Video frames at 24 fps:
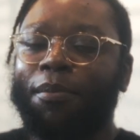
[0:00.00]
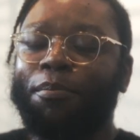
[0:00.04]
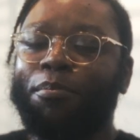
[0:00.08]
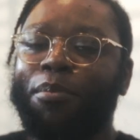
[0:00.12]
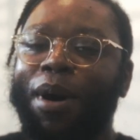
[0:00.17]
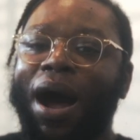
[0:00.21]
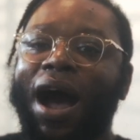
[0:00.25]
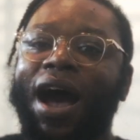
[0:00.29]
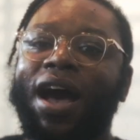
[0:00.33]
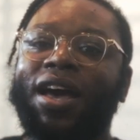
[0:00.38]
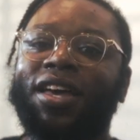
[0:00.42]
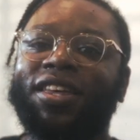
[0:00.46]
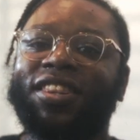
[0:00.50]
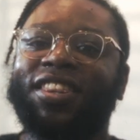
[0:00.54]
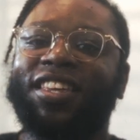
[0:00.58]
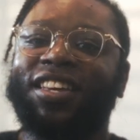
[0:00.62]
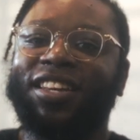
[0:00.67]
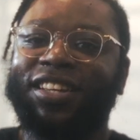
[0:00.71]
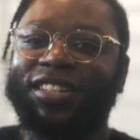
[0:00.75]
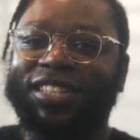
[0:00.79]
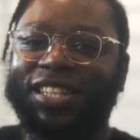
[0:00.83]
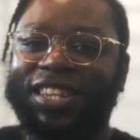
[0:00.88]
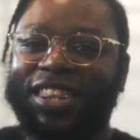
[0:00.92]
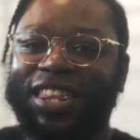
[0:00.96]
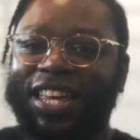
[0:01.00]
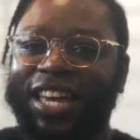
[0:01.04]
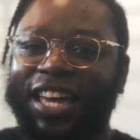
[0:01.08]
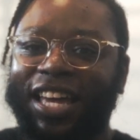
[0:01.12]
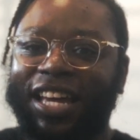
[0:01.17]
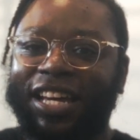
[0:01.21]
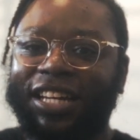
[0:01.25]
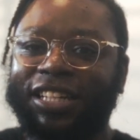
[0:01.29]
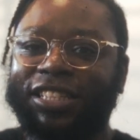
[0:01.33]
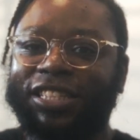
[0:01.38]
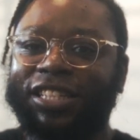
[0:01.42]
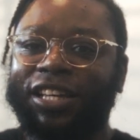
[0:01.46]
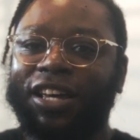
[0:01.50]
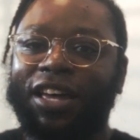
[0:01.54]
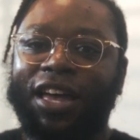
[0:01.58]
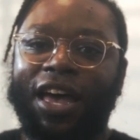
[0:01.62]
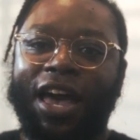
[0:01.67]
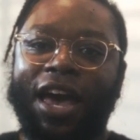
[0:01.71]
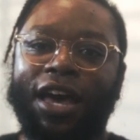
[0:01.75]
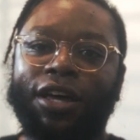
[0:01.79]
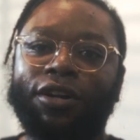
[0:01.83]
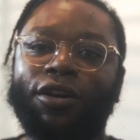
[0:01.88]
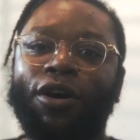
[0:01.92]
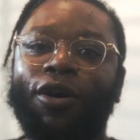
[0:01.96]
Buy these things
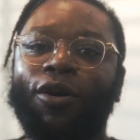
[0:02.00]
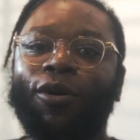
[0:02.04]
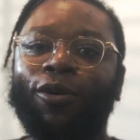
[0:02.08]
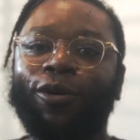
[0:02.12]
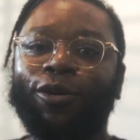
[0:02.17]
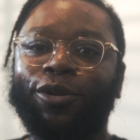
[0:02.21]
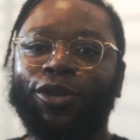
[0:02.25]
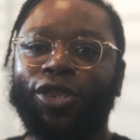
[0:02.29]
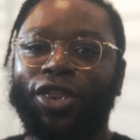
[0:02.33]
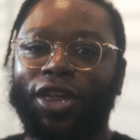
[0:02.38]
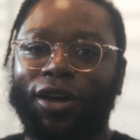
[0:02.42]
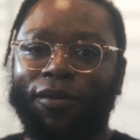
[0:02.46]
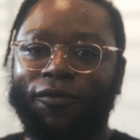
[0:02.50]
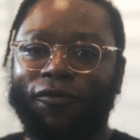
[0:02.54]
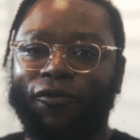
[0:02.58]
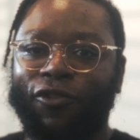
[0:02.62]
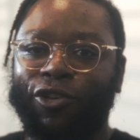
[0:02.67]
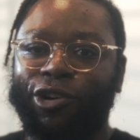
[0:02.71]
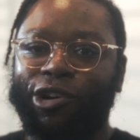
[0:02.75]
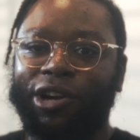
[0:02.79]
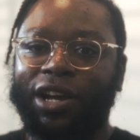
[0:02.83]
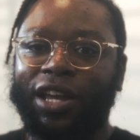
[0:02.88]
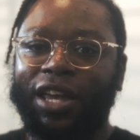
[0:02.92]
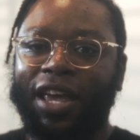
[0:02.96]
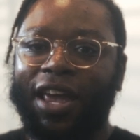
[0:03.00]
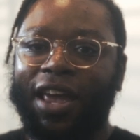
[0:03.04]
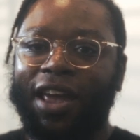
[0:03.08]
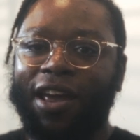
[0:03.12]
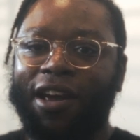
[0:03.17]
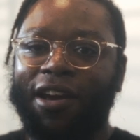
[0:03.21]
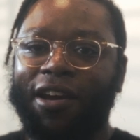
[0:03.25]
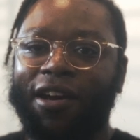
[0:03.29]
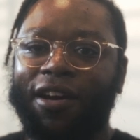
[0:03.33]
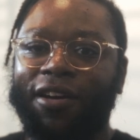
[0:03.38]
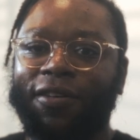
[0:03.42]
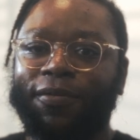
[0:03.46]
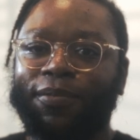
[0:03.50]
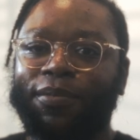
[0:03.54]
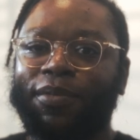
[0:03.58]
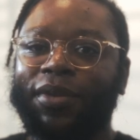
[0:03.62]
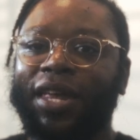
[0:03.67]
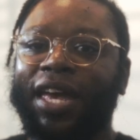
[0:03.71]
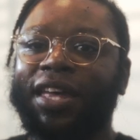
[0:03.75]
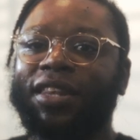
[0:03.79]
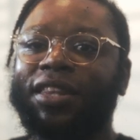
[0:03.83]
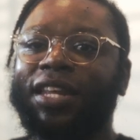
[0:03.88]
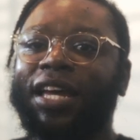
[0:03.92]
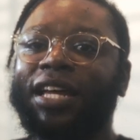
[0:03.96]
and hold them for a year
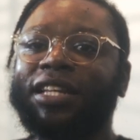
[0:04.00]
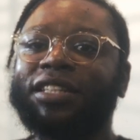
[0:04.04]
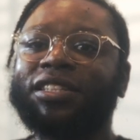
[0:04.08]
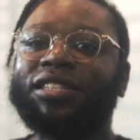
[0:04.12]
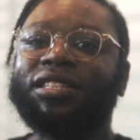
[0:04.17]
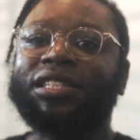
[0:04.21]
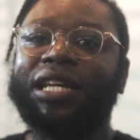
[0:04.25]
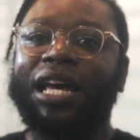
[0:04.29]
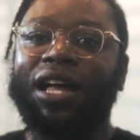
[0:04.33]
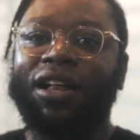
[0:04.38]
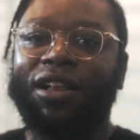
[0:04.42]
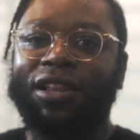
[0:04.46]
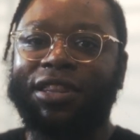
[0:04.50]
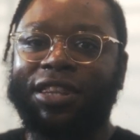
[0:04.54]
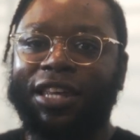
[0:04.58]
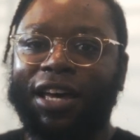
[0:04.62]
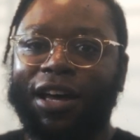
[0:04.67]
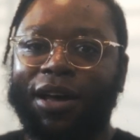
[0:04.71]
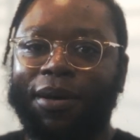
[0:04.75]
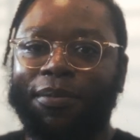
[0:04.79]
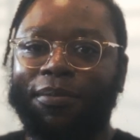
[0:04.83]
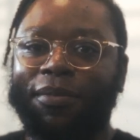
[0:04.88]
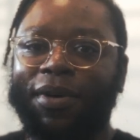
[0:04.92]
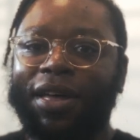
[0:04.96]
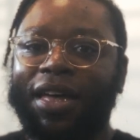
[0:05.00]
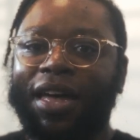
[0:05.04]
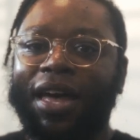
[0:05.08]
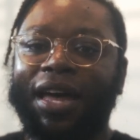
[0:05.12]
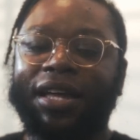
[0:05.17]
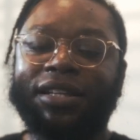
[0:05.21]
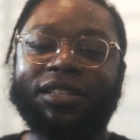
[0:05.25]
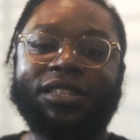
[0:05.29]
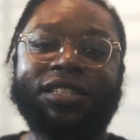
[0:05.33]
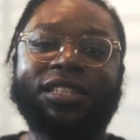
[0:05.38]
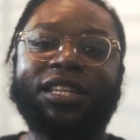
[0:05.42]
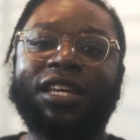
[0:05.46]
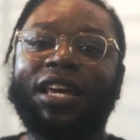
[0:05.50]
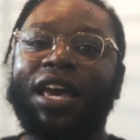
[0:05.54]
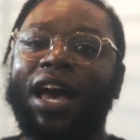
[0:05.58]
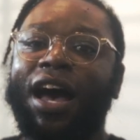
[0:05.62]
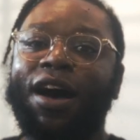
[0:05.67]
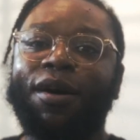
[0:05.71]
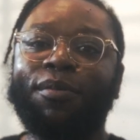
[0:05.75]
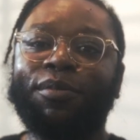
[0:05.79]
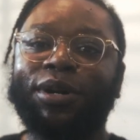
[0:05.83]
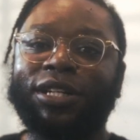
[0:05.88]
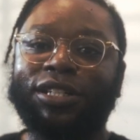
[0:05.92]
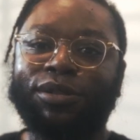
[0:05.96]
and then sell them and see
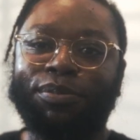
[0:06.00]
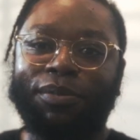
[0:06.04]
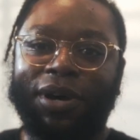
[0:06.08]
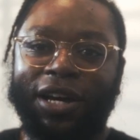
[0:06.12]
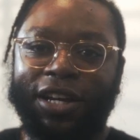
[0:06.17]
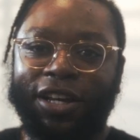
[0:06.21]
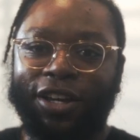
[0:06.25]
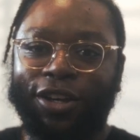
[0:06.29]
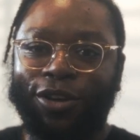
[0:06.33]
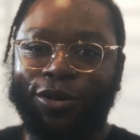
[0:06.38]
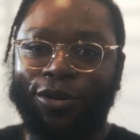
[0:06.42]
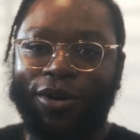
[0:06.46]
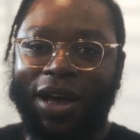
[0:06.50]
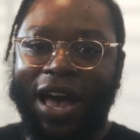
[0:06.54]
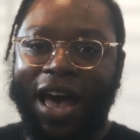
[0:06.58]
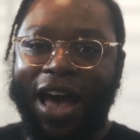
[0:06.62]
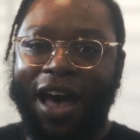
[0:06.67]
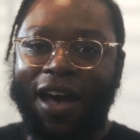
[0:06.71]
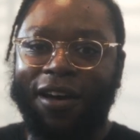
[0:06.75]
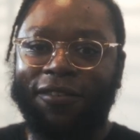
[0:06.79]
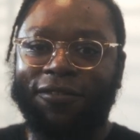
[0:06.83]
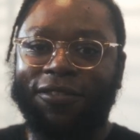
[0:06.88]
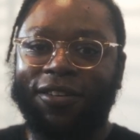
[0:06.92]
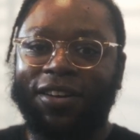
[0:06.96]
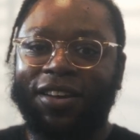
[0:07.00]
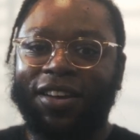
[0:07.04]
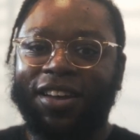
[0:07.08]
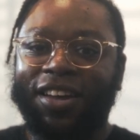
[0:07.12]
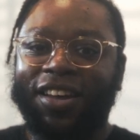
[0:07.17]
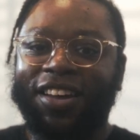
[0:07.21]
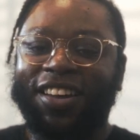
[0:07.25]
how much money you have